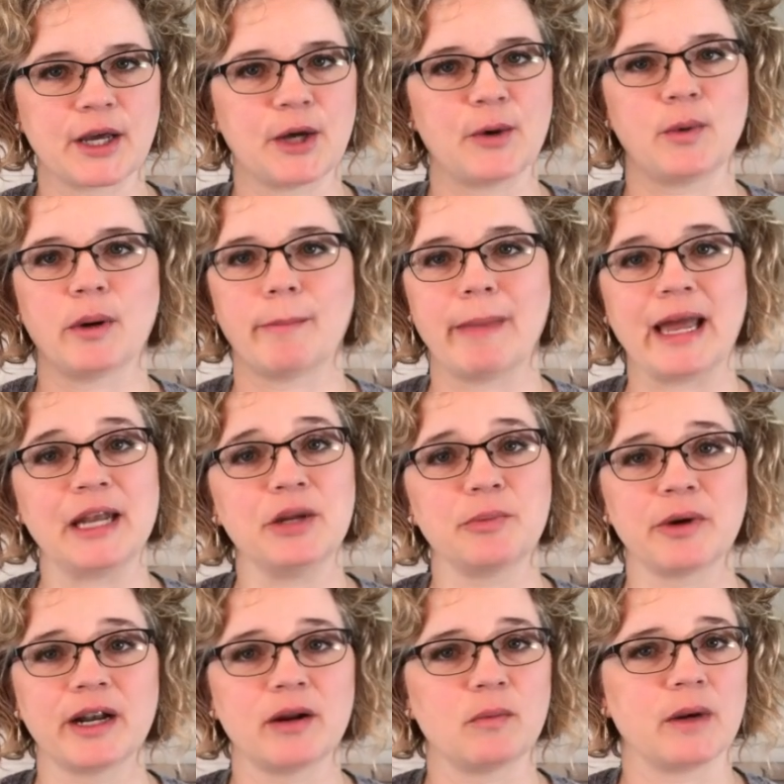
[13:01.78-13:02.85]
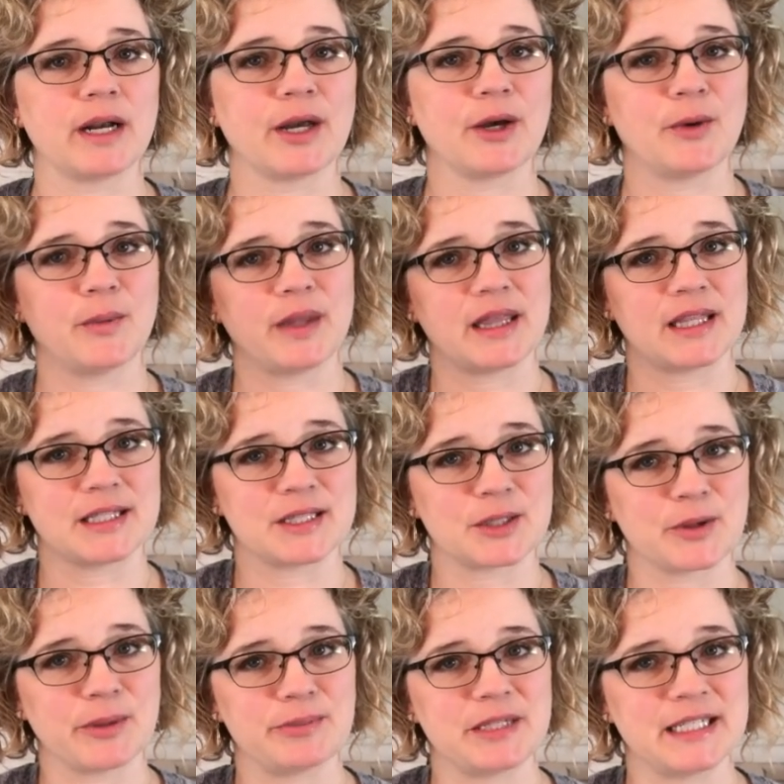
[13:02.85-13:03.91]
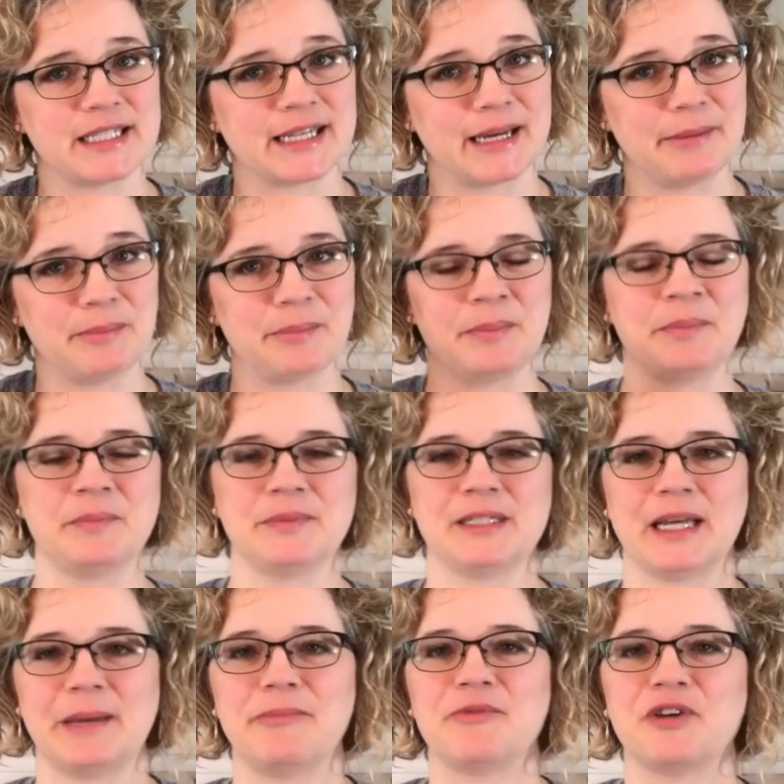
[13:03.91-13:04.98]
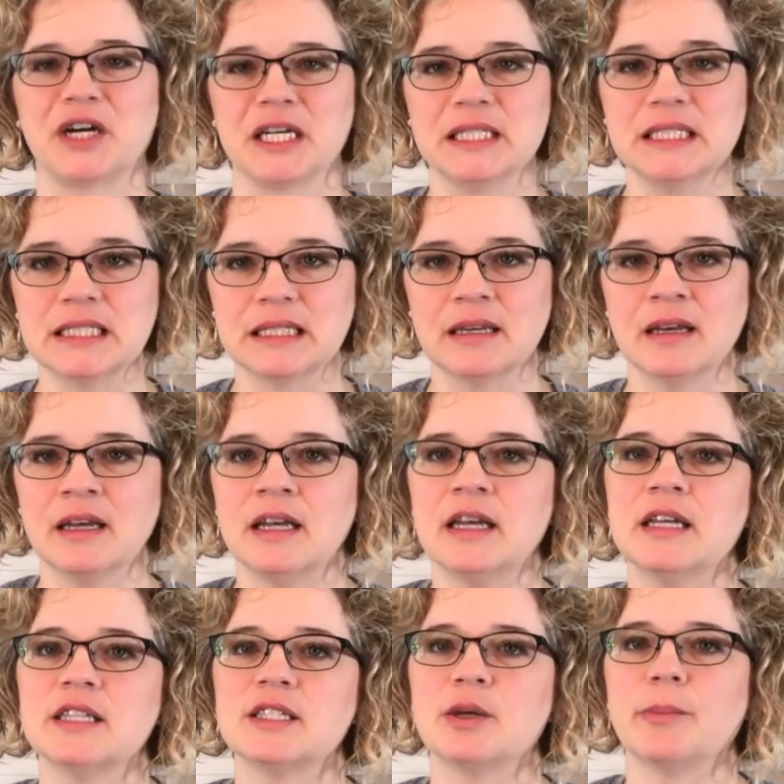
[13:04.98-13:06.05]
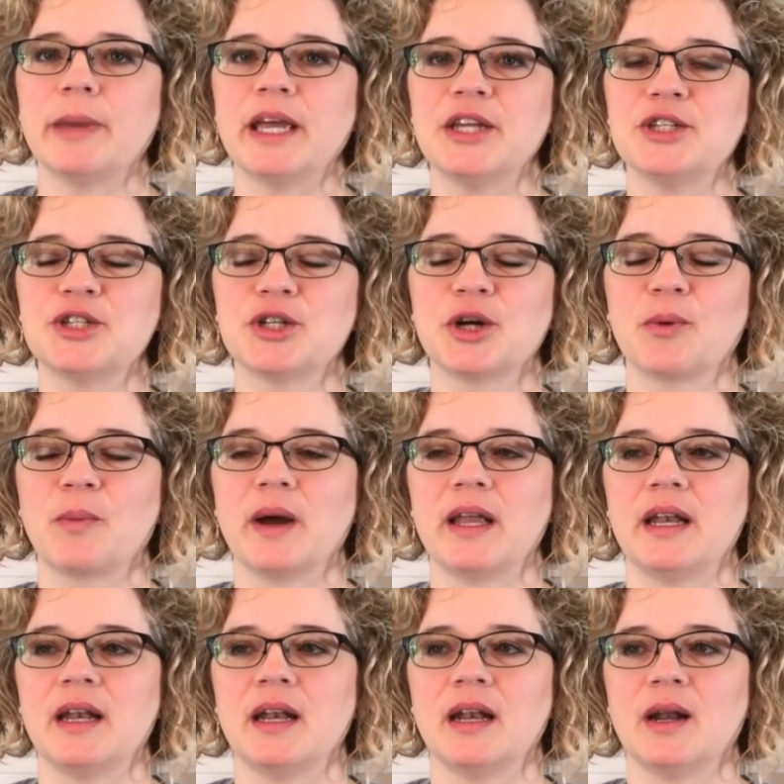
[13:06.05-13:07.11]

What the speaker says: go, or men, you probably don't want to go with the scripty type fonts. So make sure what